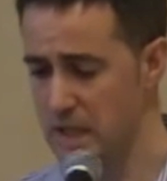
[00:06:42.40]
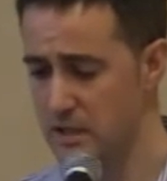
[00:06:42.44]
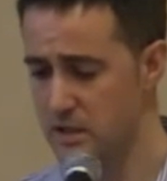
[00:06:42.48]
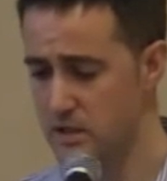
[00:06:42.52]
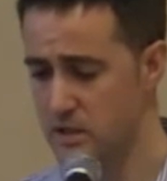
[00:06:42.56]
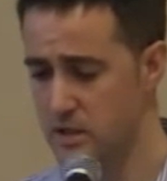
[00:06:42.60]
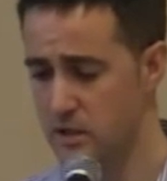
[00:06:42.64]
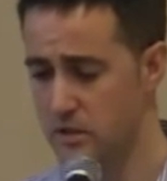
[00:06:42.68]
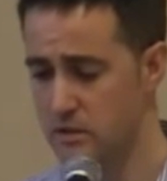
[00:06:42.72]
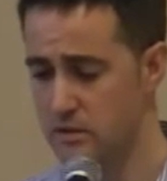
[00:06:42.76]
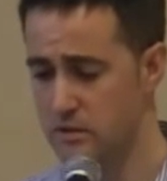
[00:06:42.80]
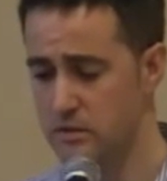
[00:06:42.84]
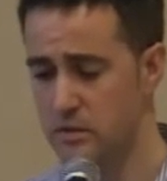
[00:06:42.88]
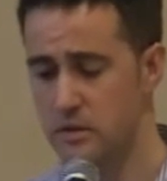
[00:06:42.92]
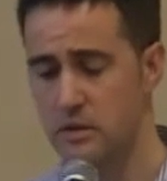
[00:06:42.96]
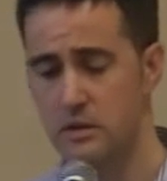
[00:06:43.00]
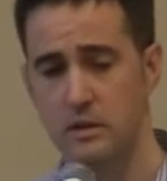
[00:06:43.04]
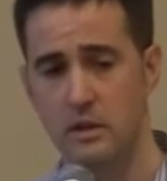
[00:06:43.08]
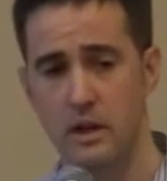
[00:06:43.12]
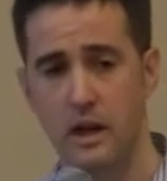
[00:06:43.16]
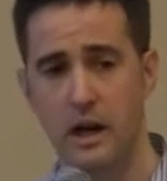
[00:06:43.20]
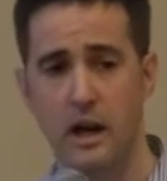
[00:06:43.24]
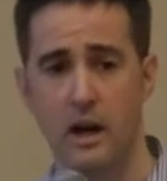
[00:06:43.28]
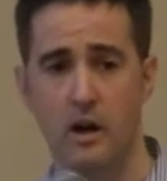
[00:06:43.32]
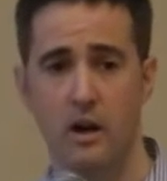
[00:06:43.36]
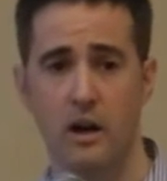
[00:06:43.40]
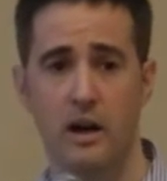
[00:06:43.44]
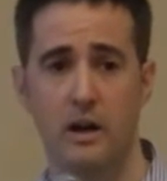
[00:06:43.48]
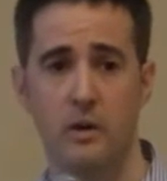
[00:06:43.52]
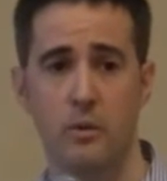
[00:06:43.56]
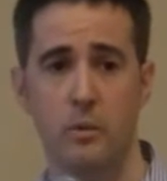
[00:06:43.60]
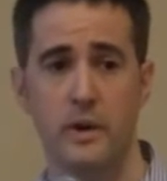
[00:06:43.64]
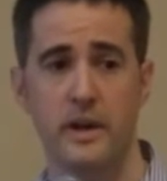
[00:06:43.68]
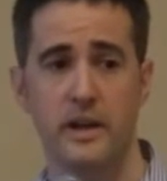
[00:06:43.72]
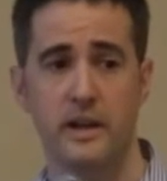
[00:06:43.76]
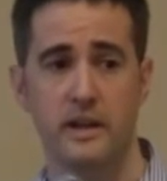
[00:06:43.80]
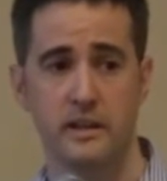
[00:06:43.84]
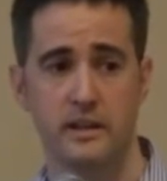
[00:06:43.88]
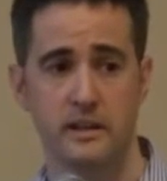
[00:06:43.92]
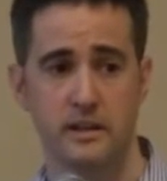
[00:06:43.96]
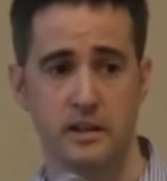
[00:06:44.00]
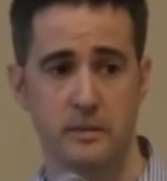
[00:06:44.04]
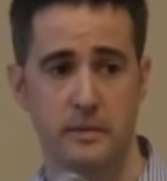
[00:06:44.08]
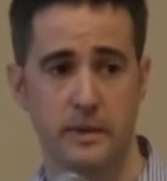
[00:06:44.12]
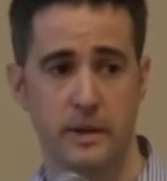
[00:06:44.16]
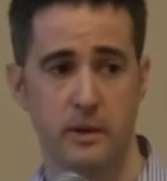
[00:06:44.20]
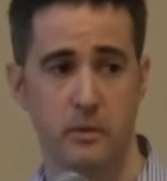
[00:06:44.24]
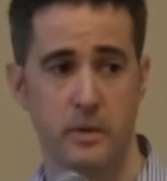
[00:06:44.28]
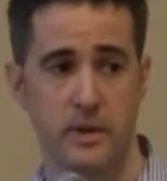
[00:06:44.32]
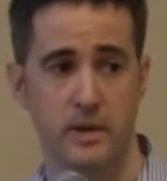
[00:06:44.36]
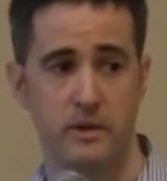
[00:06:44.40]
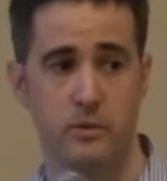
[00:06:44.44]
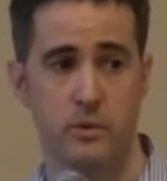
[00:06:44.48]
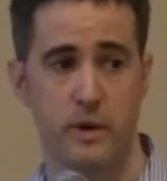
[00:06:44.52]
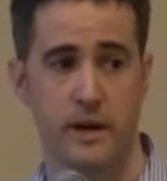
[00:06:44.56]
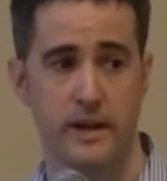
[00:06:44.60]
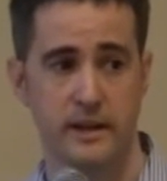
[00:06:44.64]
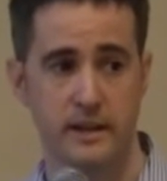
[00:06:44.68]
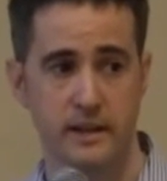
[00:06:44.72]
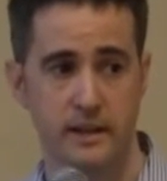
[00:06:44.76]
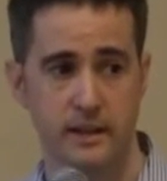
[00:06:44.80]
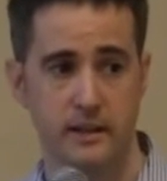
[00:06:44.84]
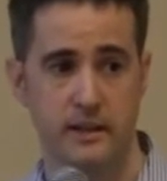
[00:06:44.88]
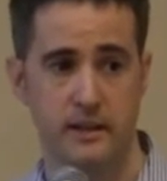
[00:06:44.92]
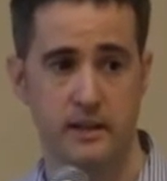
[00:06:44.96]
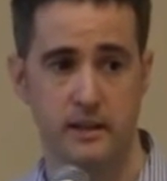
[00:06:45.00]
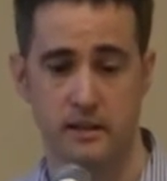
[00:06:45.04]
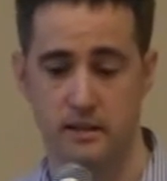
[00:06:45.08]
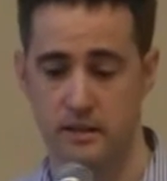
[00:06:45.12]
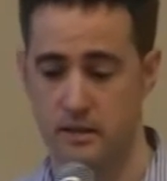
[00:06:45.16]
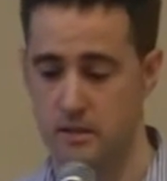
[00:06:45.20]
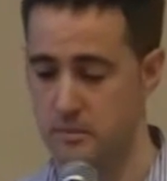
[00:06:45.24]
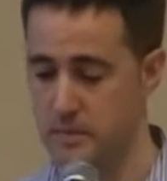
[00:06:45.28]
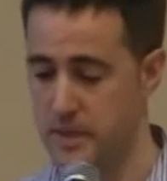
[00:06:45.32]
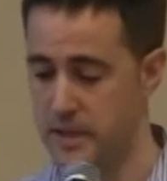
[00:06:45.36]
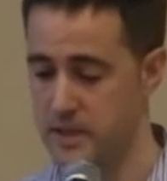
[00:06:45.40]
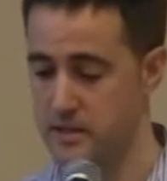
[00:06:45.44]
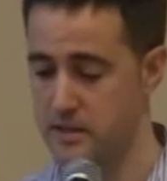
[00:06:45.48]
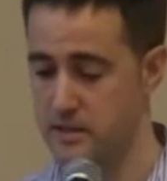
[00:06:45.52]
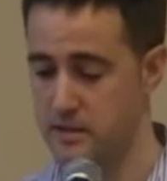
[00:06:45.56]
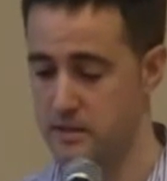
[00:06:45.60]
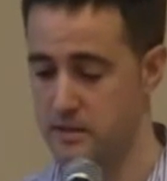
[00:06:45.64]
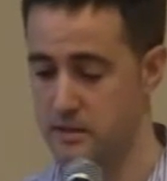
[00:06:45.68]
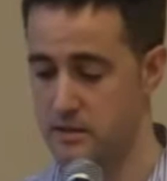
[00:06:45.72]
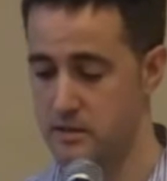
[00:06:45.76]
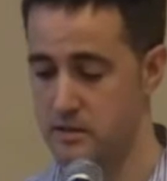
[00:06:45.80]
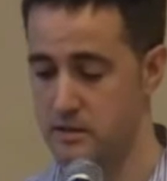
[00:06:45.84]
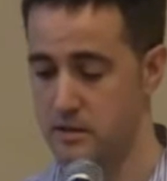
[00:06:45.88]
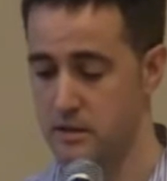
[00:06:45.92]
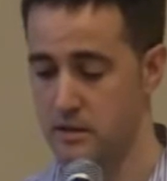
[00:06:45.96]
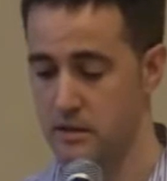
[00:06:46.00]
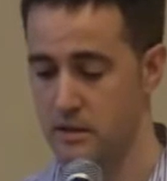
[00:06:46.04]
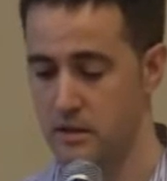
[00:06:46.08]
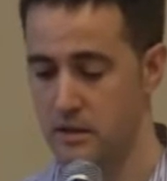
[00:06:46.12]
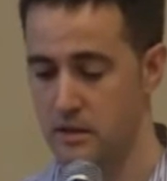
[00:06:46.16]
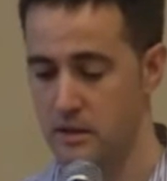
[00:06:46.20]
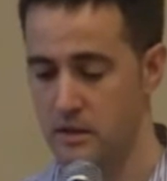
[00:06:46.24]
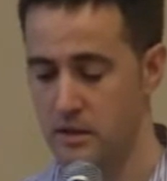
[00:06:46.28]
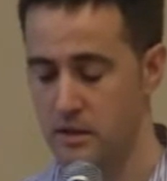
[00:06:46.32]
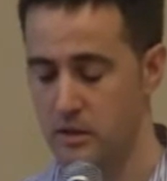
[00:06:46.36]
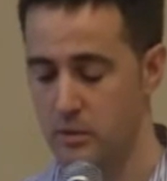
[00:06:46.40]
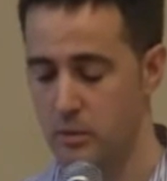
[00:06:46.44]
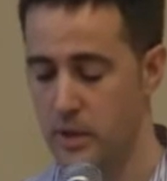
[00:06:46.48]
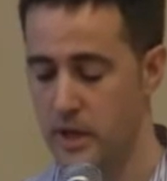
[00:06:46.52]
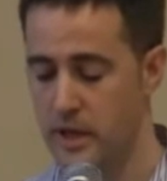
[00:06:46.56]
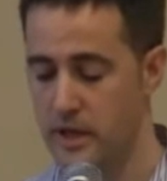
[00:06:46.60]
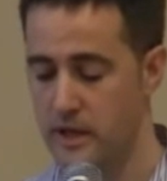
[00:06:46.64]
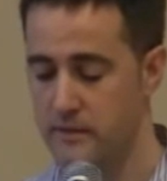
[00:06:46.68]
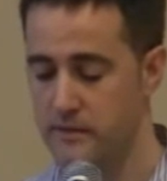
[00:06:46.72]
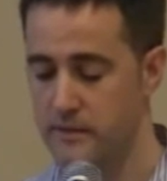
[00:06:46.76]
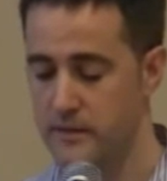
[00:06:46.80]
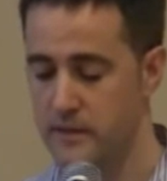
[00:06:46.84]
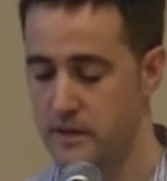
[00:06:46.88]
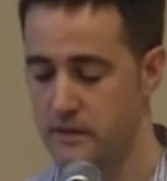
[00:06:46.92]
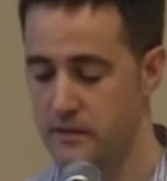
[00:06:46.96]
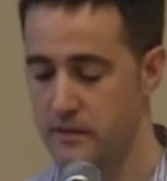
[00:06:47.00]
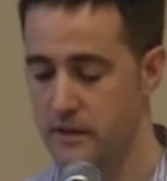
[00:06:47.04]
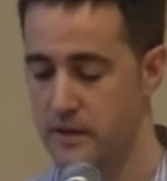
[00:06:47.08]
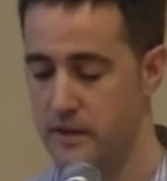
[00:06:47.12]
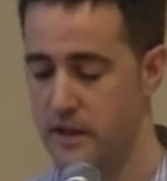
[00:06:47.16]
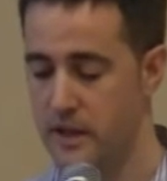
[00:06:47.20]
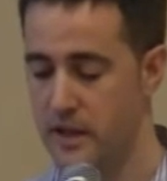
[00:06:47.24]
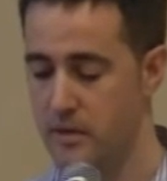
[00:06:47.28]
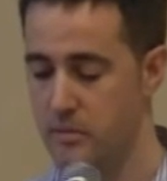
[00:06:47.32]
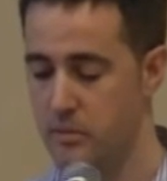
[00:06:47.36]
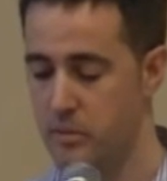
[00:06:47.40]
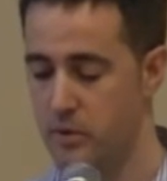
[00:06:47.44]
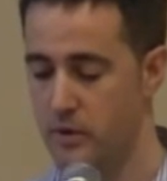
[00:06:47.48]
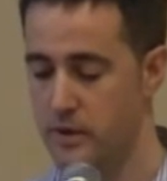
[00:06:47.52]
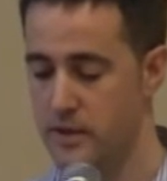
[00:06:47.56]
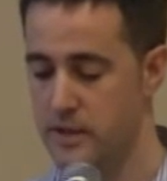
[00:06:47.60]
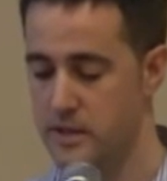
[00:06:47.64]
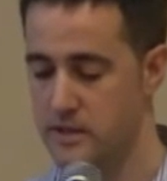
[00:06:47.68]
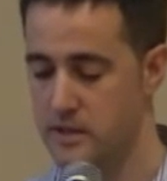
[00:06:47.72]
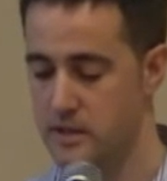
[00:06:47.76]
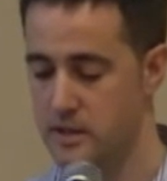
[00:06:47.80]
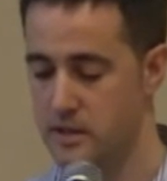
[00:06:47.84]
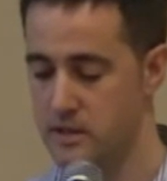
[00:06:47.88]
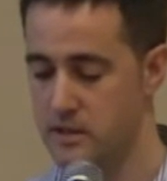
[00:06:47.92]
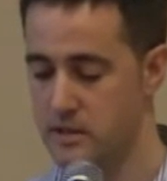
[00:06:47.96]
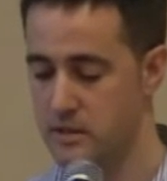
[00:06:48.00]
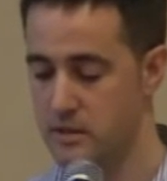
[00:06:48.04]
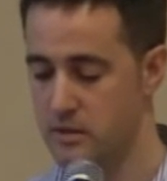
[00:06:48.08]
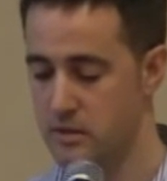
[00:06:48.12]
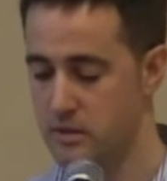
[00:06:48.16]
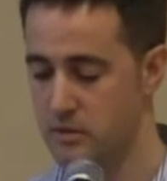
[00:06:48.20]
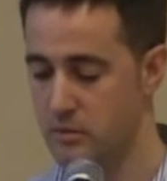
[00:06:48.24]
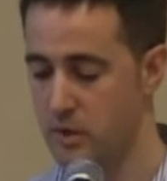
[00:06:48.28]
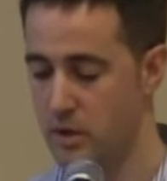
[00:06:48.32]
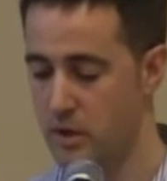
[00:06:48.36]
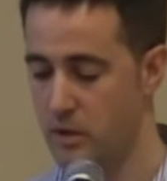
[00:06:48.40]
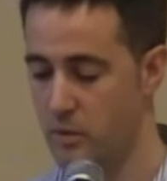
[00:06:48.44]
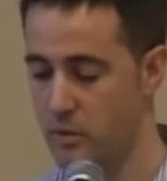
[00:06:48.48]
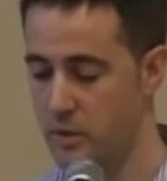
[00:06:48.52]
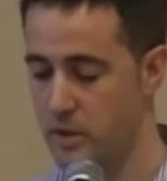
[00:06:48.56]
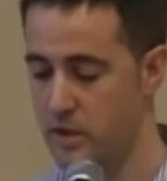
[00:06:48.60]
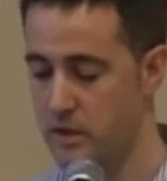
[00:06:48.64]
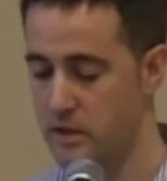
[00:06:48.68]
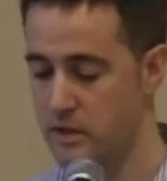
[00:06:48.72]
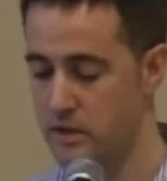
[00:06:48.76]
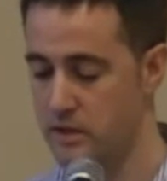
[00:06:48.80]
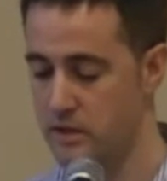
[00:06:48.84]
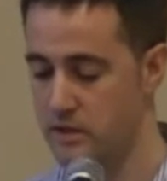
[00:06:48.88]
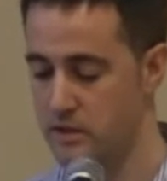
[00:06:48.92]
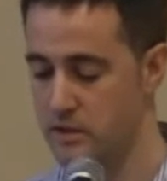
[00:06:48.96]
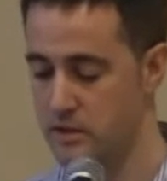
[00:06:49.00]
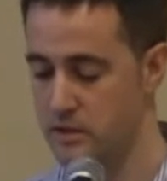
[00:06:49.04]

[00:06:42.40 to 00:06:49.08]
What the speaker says: So, how can we intervene with dry needling in the patients? We have different hypotheses. When we